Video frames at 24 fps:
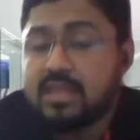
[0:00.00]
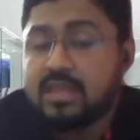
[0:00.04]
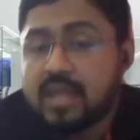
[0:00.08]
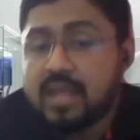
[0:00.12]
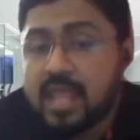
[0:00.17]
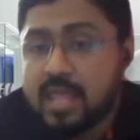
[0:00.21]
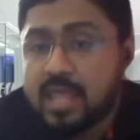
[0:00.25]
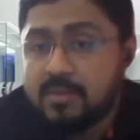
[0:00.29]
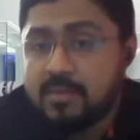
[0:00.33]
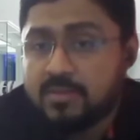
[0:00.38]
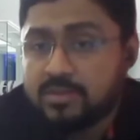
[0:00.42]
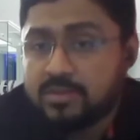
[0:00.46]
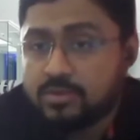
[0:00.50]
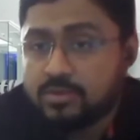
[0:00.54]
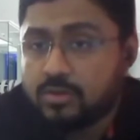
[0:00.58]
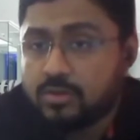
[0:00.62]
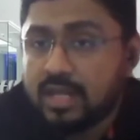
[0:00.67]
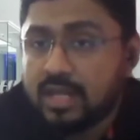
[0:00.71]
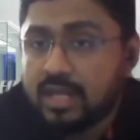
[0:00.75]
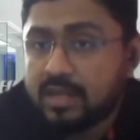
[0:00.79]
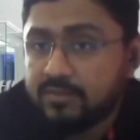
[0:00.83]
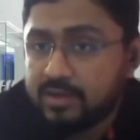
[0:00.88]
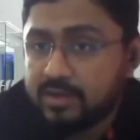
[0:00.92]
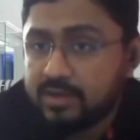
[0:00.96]
their aim is to
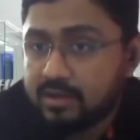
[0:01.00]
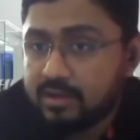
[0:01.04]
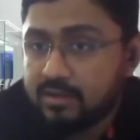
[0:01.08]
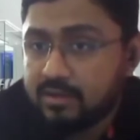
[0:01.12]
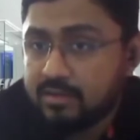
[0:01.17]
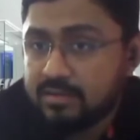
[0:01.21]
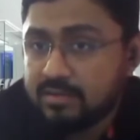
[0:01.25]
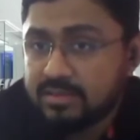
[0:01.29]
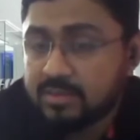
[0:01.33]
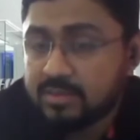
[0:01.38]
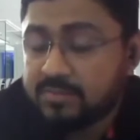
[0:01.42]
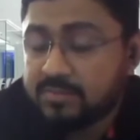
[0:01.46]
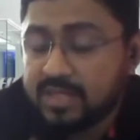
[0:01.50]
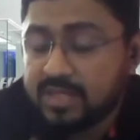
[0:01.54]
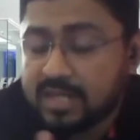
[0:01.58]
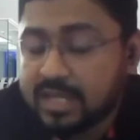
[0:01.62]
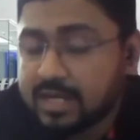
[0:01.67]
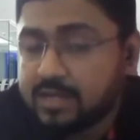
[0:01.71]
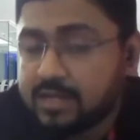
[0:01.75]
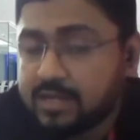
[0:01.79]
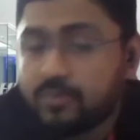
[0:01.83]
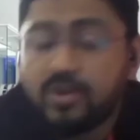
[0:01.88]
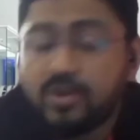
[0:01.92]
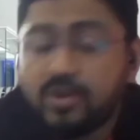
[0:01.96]
deliver something
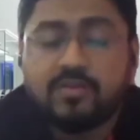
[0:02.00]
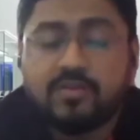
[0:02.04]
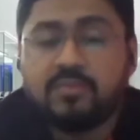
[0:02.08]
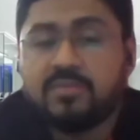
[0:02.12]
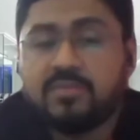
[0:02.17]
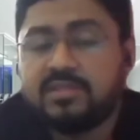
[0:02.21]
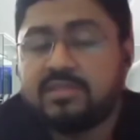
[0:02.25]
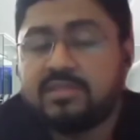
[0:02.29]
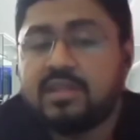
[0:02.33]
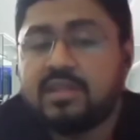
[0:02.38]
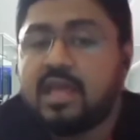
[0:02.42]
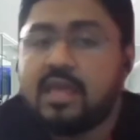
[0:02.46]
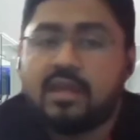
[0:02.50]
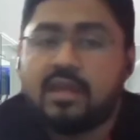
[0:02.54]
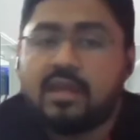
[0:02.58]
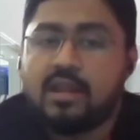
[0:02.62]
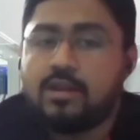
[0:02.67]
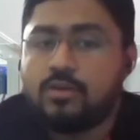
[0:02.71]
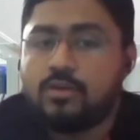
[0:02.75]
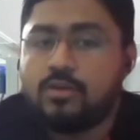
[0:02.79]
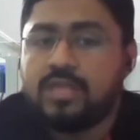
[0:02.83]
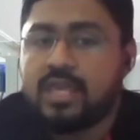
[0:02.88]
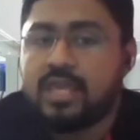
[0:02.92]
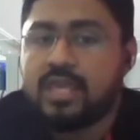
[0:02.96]
like a 25%
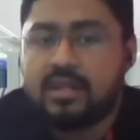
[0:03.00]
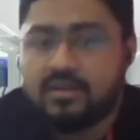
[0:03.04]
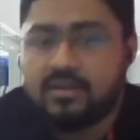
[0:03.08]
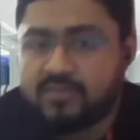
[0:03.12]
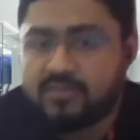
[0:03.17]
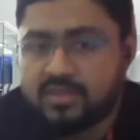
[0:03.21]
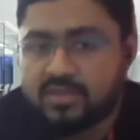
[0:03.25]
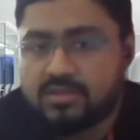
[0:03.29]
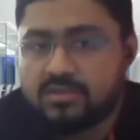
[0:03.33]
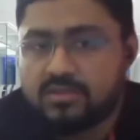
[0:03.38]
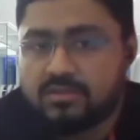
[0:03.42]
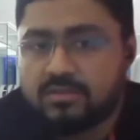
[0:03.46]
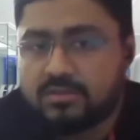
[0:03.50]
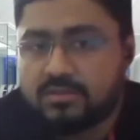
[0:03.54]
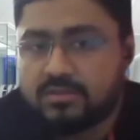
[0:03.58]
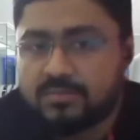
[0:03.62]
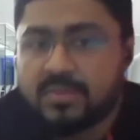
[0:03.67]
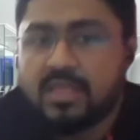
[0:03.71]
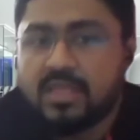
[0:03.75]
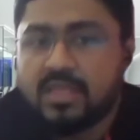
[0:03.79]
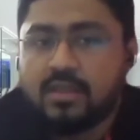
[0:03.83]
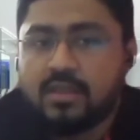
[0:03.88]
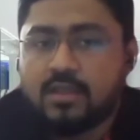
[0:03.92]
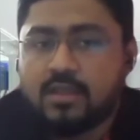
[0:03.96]
IRR to their investors.
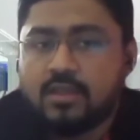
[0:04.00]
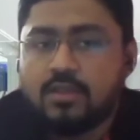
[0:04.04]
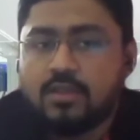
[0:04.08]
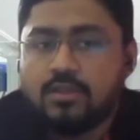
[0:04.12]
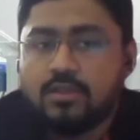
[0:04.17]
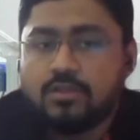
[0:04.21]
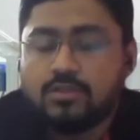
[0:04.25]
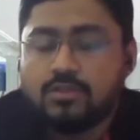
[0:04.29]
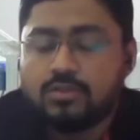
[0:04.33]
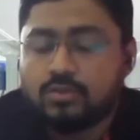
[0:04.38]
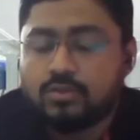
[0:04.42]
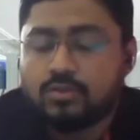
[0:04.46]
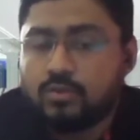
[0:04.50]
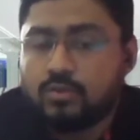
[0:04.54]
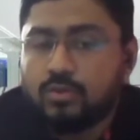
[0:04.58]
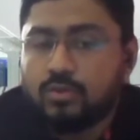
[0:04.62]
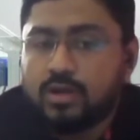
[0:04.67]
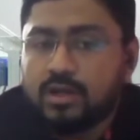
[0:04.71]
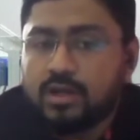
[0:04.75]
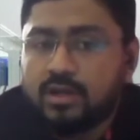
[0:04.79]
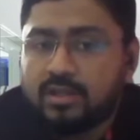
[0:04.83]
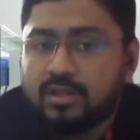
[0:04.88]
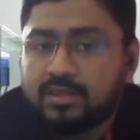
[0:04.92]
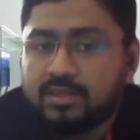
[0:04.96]

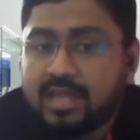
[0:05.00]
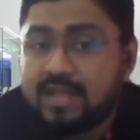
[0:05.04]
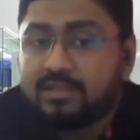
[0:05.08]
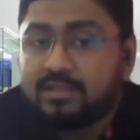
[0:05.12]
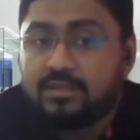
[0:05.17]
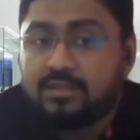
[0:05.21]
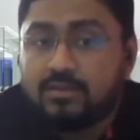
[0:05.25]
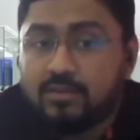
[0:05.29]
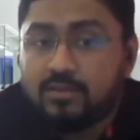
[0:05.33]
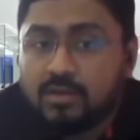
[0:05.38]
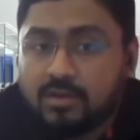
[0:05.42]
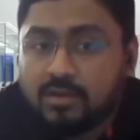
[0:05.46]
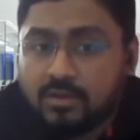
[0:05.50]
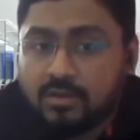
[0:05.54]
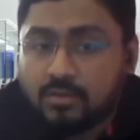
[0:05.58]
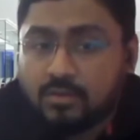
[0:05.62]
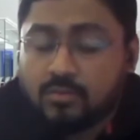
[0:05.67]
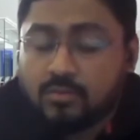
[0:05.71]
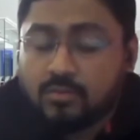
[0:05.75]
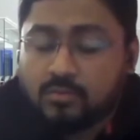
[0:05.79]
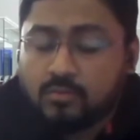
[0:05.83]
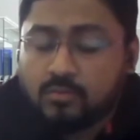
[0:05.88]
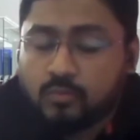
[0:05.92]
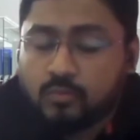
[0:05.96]
So that's
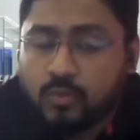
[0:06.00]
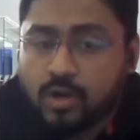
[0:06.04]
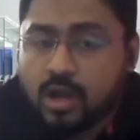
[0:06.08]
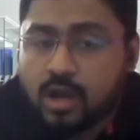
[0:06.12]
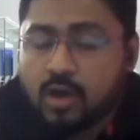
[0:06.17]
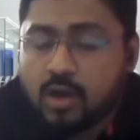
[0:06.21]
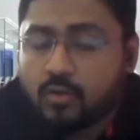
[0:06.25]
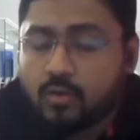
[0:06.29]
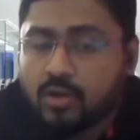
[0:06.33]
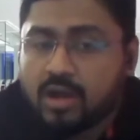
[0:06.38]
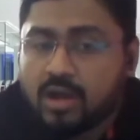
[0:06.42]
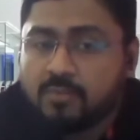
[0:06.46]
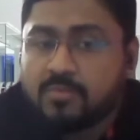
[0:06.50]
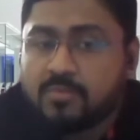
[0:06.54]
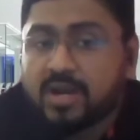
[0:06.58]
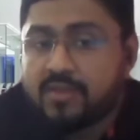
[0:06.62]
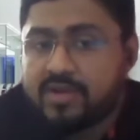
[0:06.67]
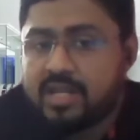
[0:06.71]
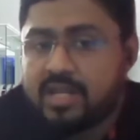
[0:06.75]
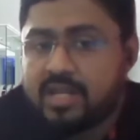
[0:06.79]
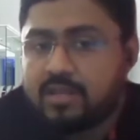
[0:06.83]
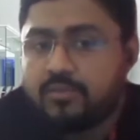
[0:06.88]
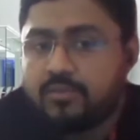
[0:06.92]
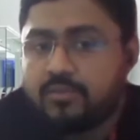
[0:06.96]
how a
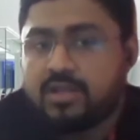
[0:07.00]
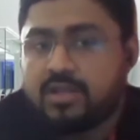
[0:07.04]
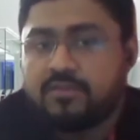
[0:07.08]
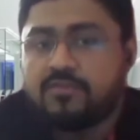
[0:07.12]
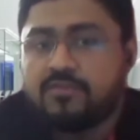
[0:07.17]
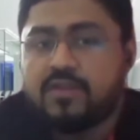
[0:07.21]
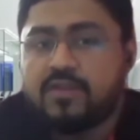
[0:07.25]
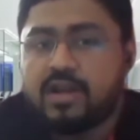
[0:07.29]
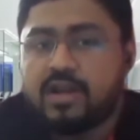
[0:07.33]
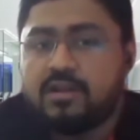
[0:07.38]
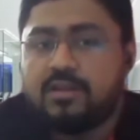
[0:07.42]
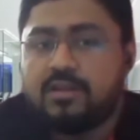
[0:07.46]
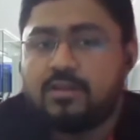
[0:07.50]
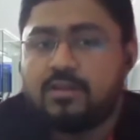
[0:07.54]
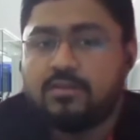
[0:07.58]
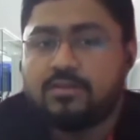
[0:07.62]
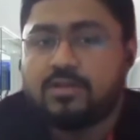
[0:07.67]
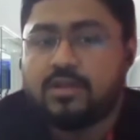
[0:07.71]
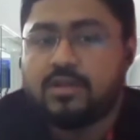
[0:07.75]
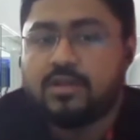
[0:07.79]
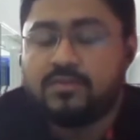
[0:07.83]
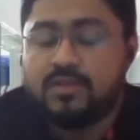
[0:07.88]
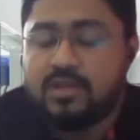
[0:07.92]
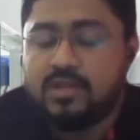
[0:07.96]
private equity fund
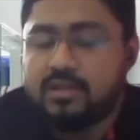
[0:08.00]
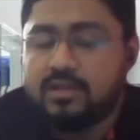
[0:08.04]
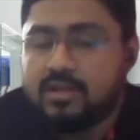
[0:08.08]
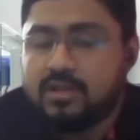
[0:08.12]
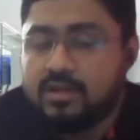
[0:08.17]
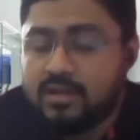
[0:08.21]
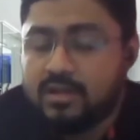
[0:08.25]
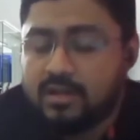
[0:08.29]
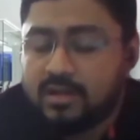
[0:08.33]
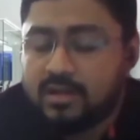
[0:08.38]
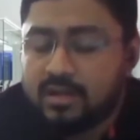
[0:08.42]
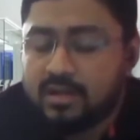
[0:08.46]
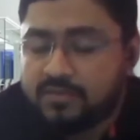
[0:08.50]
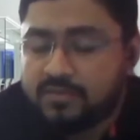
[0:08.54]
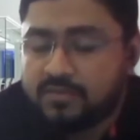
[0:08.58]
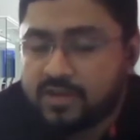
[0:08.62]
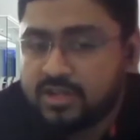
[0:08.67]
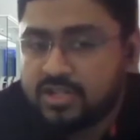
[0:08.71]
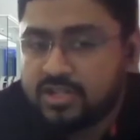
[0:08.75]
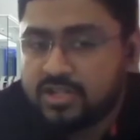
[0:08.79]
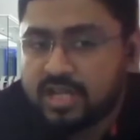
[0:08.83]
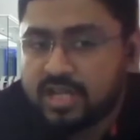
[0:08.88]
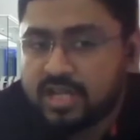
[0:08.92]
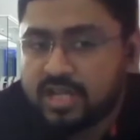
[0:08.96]

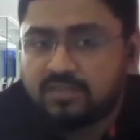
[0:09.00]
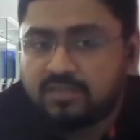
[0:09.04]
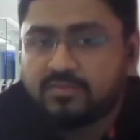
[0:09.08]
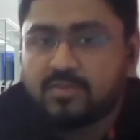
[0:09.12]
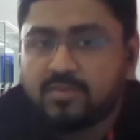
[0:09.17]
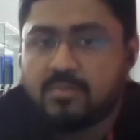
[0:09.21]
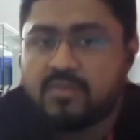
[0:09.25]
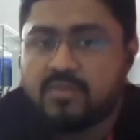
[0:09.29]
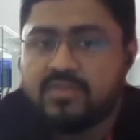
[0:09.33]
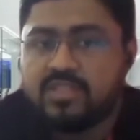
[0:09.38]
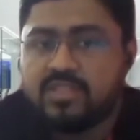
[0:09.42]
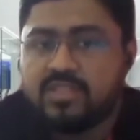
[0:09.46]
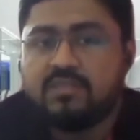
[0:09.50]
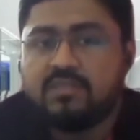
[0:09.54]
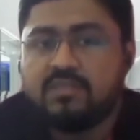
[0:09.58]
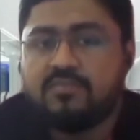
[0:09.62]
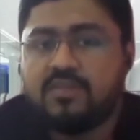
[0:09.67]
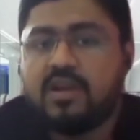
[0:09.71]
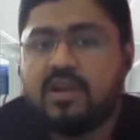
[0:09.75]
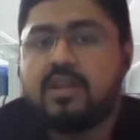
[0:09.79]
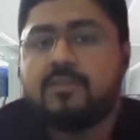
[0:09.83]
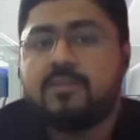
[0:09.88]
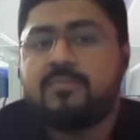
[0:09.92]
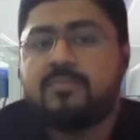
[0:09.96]
differentiates from a VC
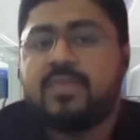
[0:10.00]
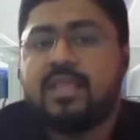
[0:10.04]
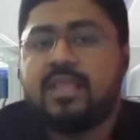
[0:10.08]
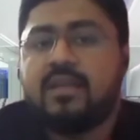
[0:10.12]
fund.